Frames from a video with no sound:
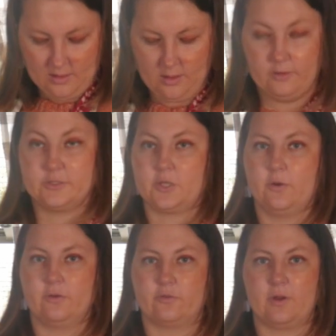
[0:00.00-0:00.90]
I'm just
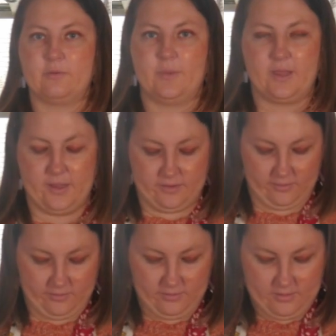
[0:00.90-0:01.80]
going straight with my
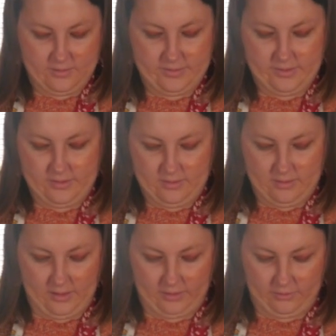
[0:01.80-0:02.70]
hands
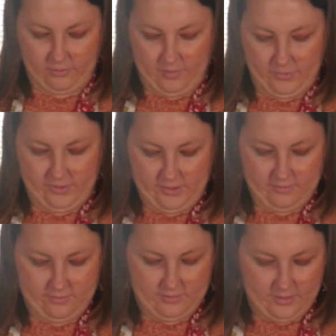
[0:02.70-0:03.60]
and crumble it
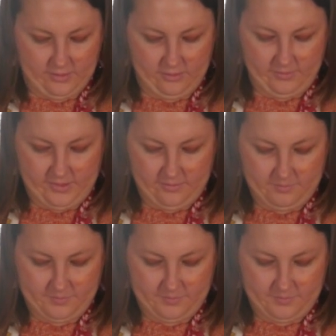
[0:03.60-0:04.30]
a little bit.